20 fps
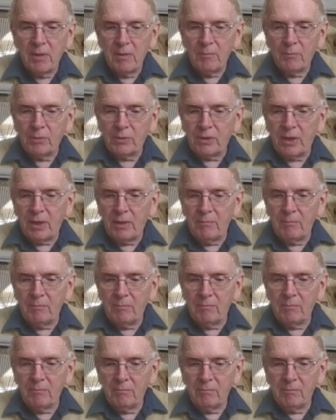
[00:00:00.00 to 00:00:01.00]
but then
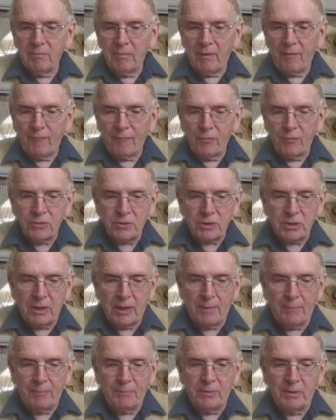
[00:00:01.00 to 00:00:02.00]
my foot
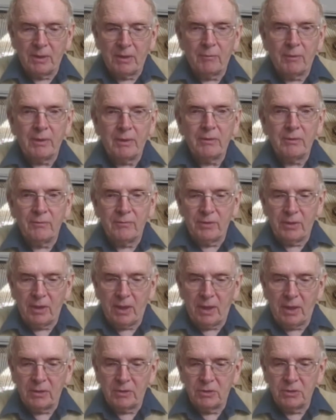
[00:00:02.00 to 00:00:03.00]
slipped and I went over the
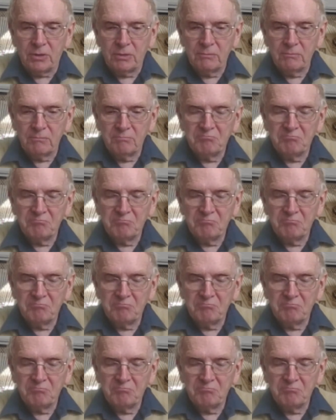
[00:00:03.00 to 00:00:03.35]
edge.